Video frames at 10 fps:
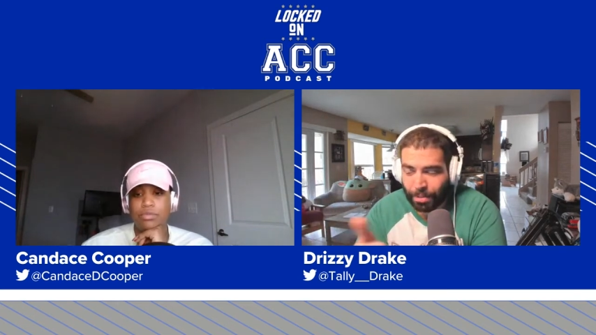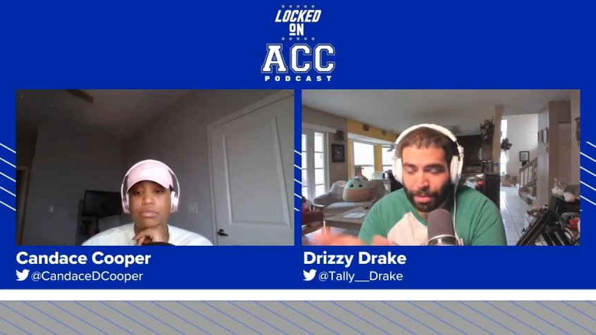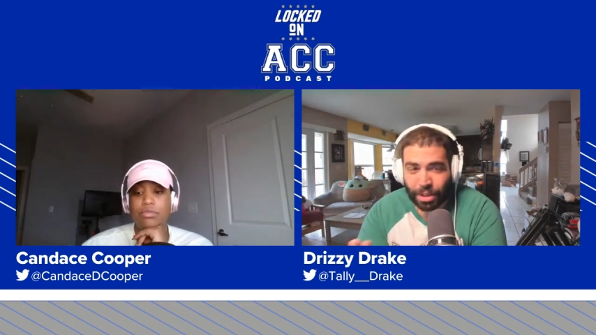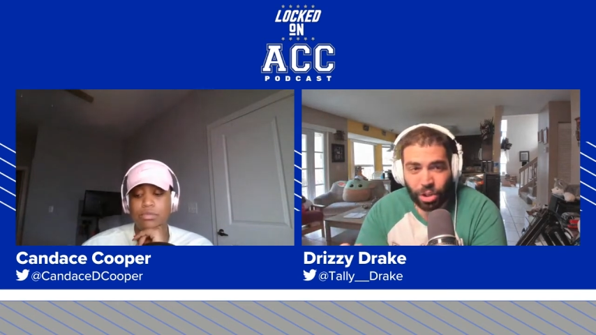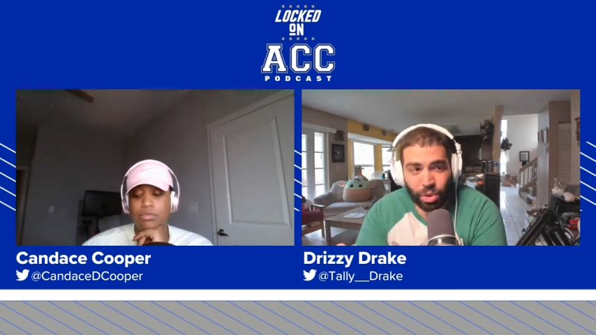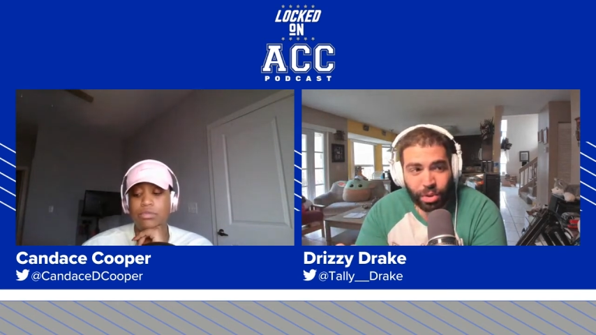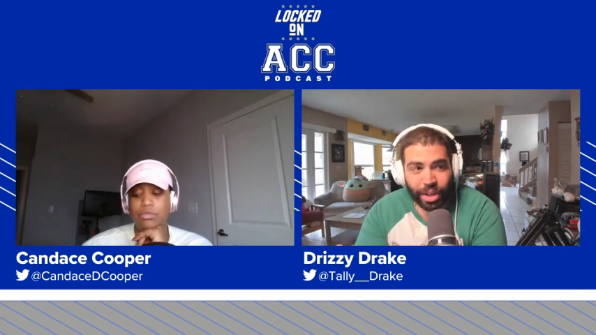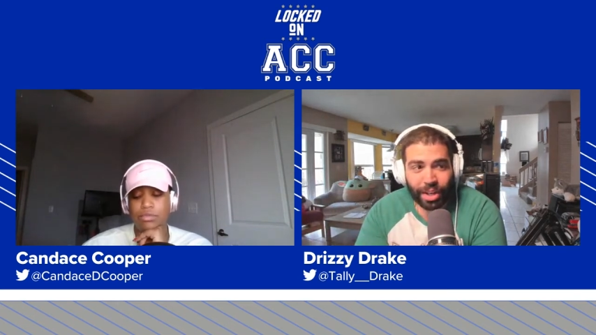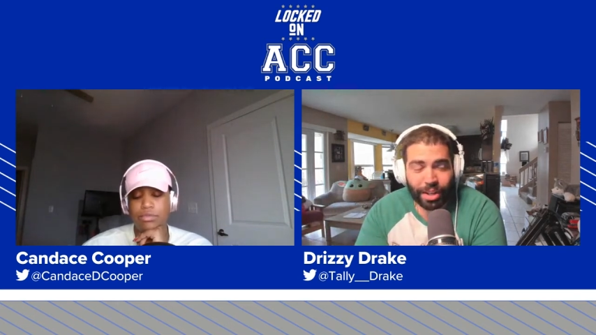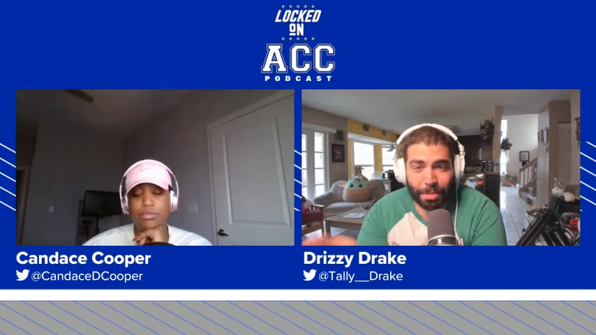Speaker 1: And then but
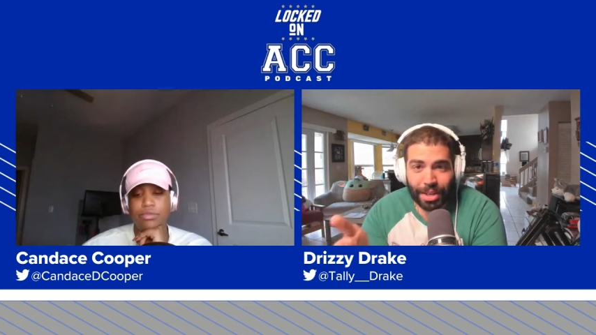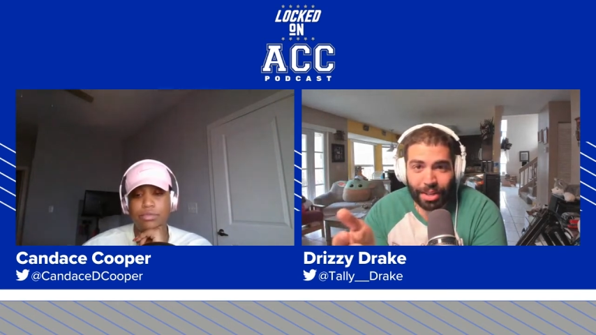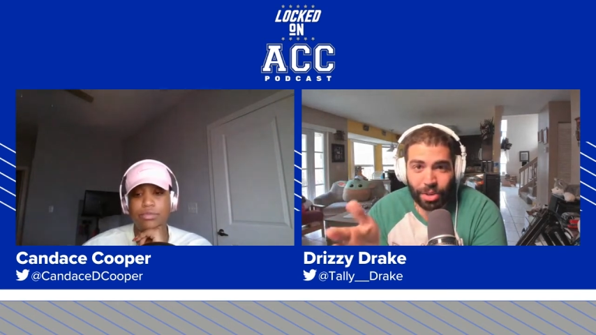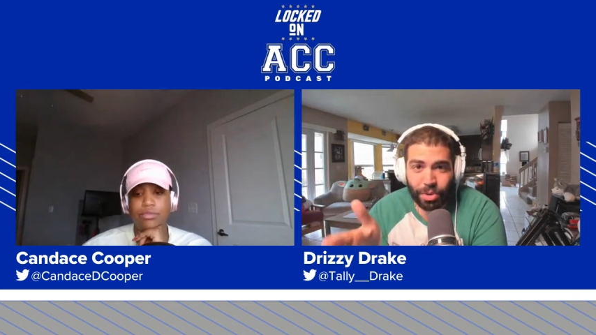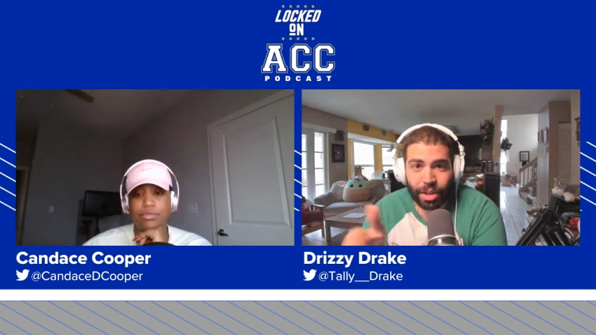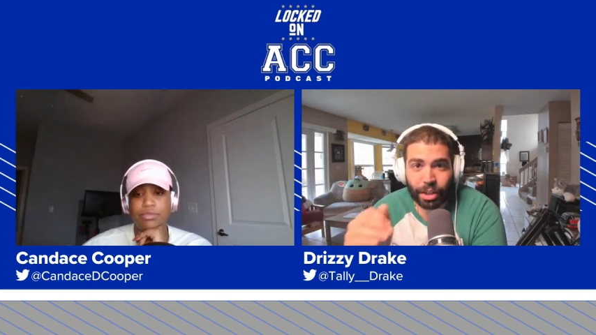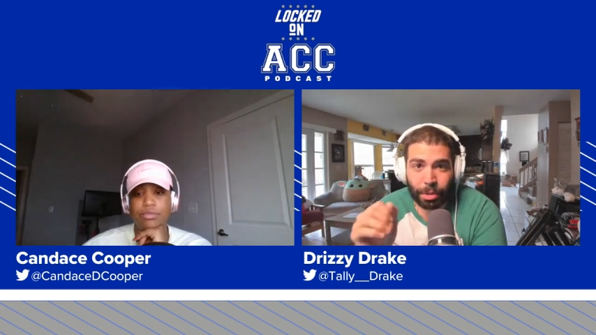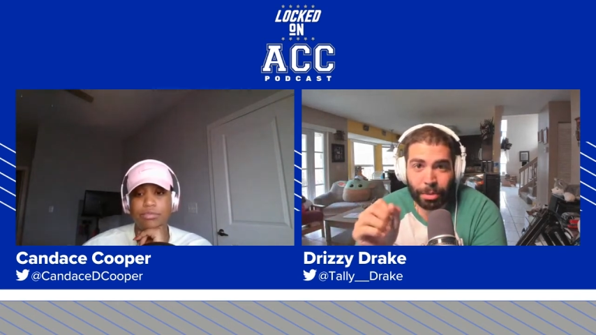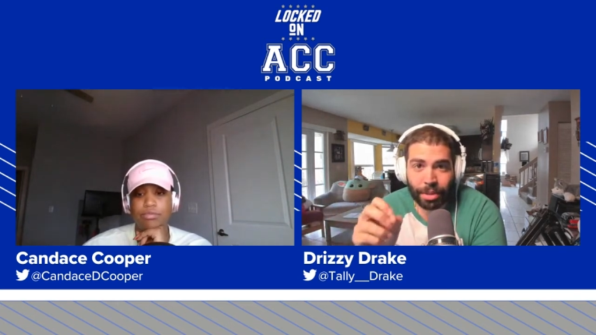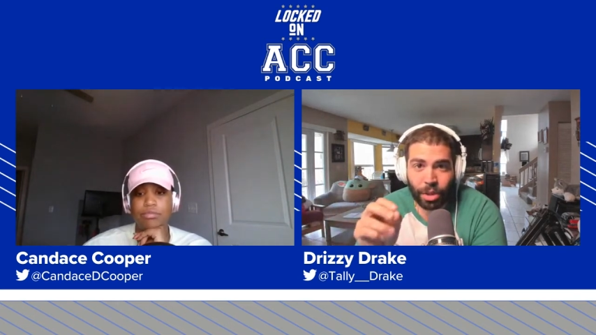UConn, I mean, UConn
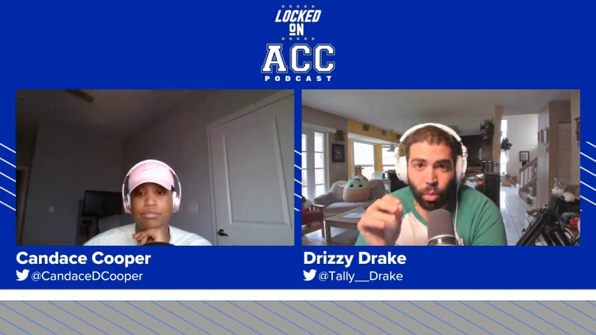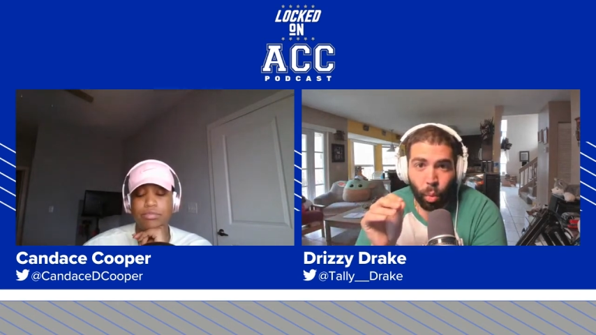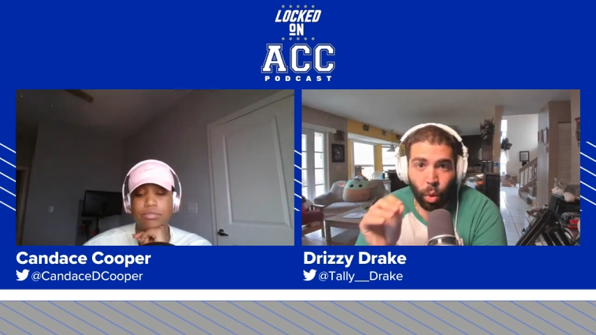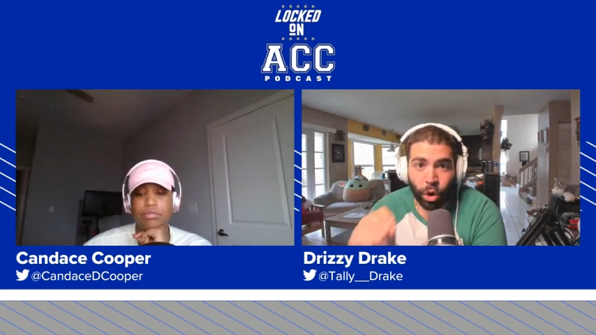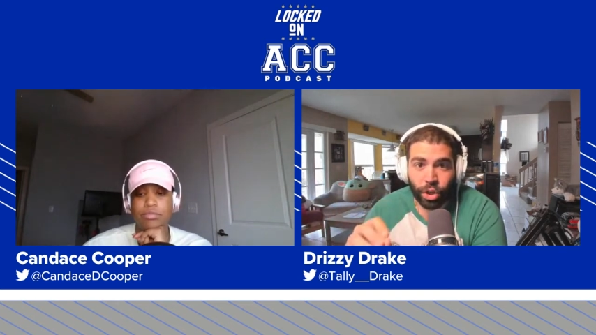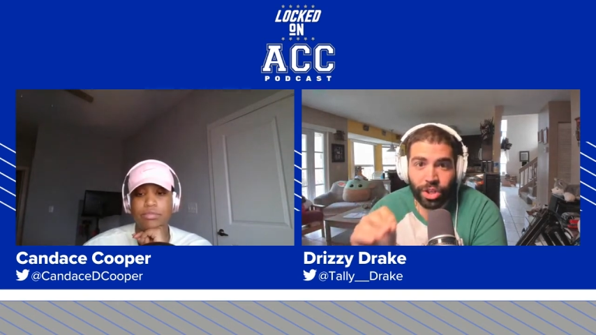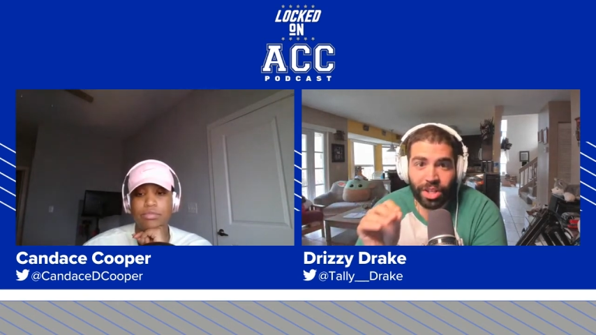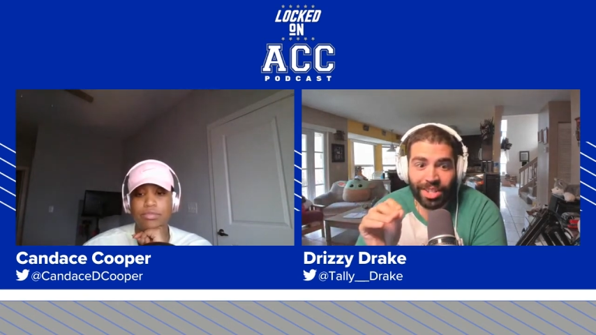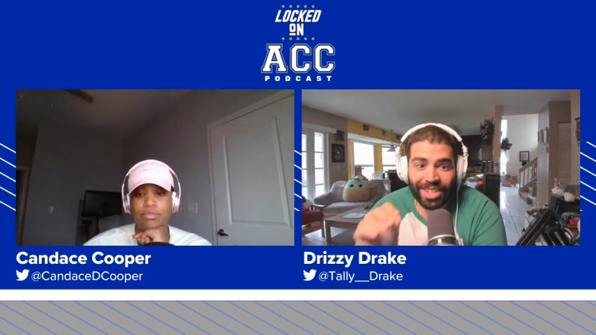is probably the worst